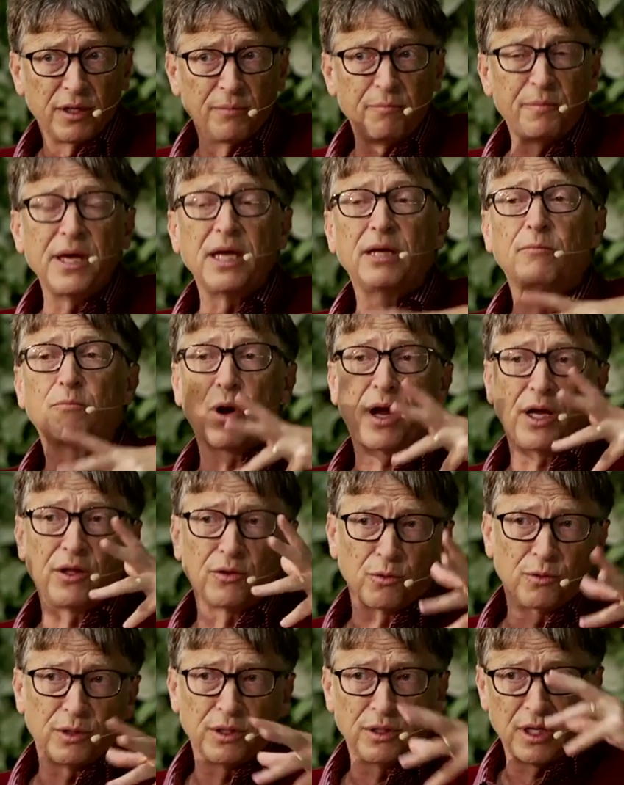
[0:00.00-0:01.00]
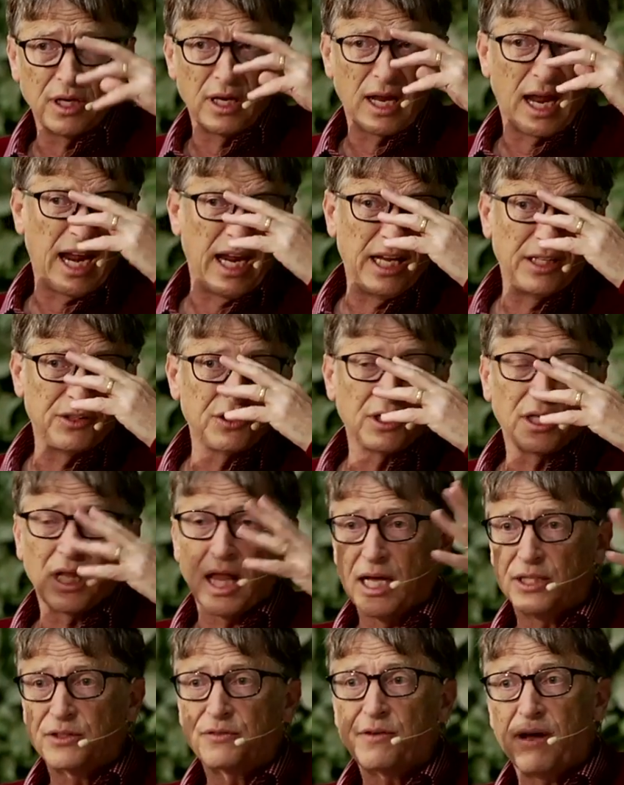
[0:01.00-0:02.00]
The big breakthrough in AIDS in the
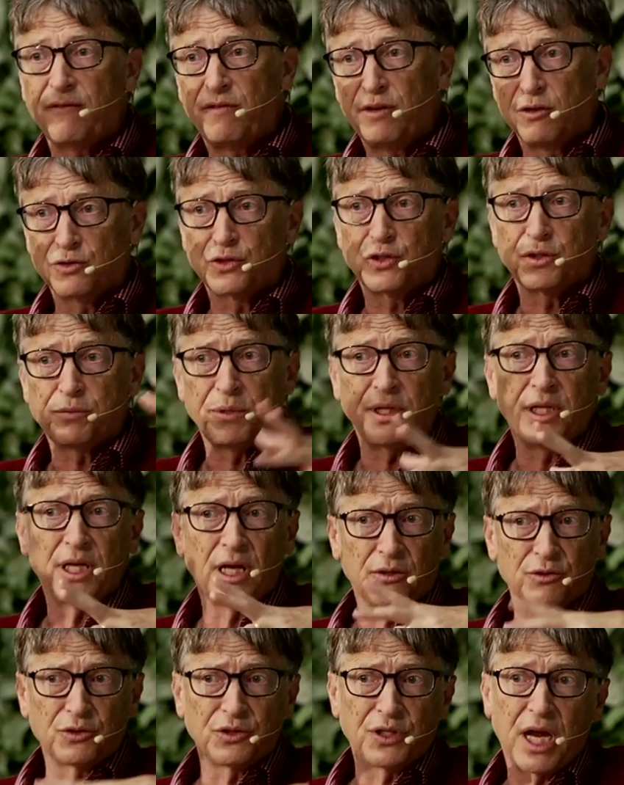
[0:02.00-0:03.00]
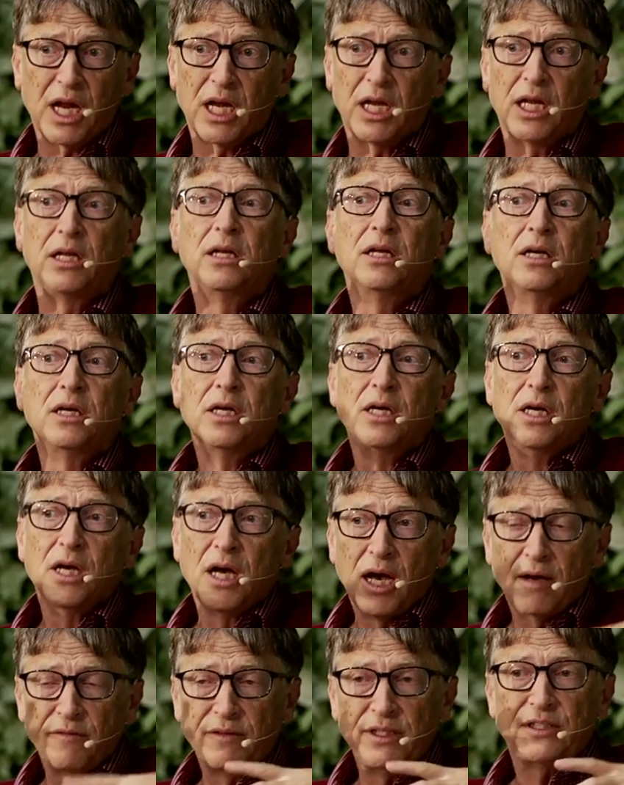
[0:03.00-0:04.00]
last 5 years has been the understanding
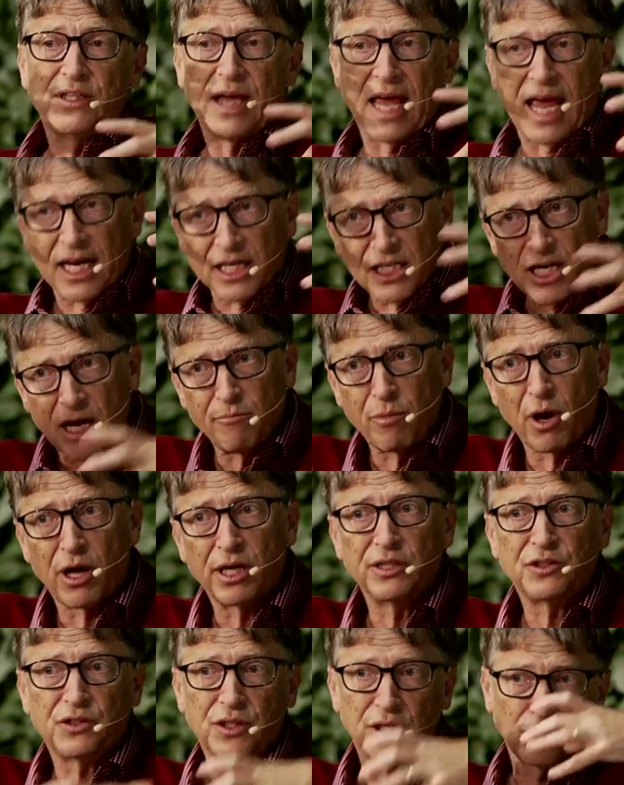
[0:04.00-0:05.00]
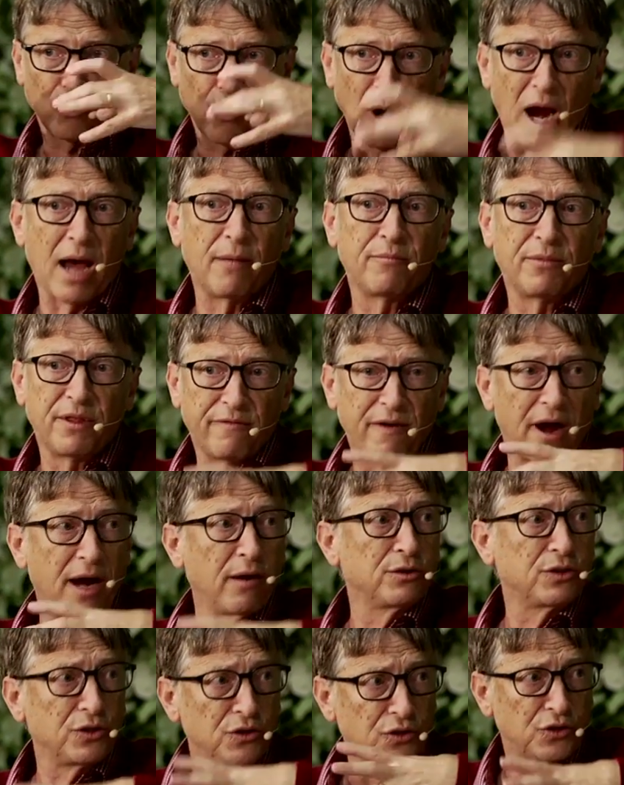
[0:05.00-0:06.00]
of these antibodies that grab the
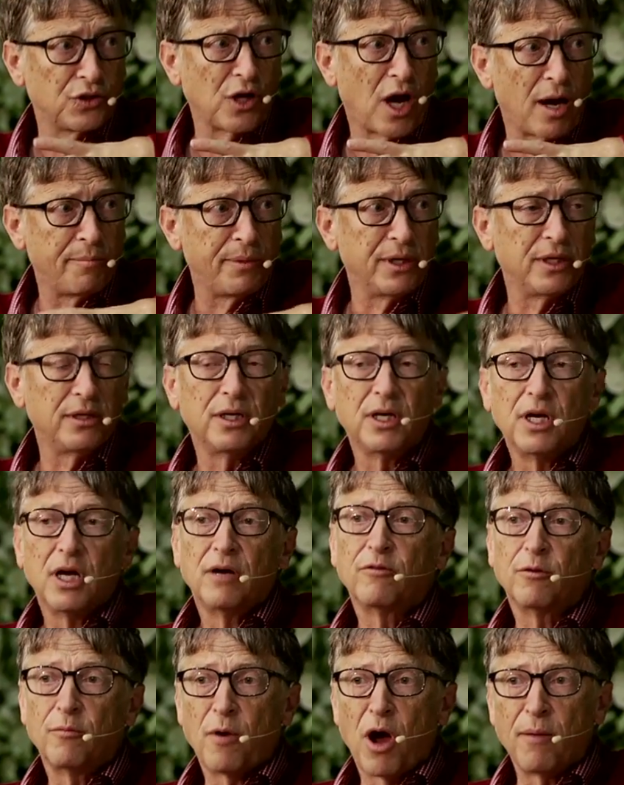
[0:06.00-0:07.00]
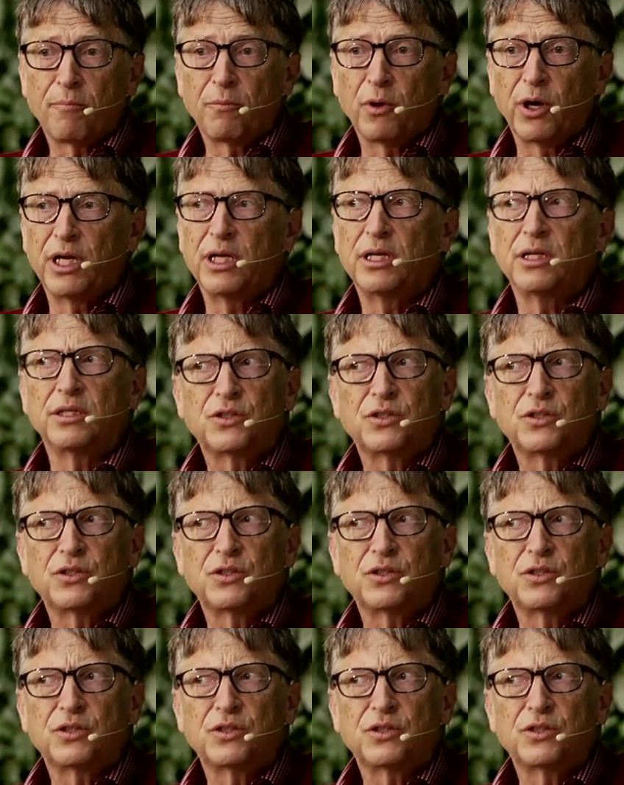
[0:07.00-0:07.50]
virus and stop it from operating.